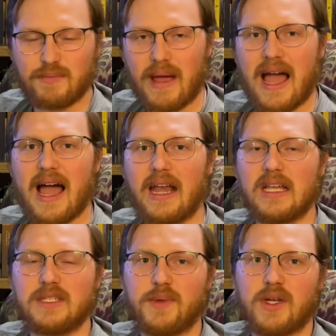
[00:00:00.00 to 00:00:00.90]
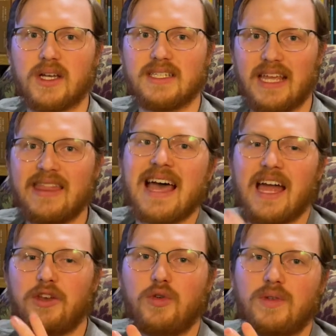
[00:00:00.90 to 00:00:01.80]
bad is because in
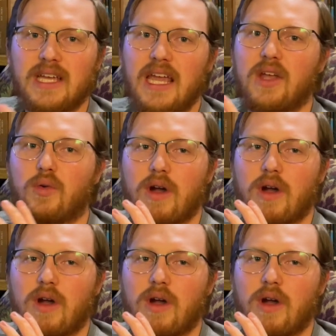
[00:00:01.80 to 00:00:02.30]
that new tank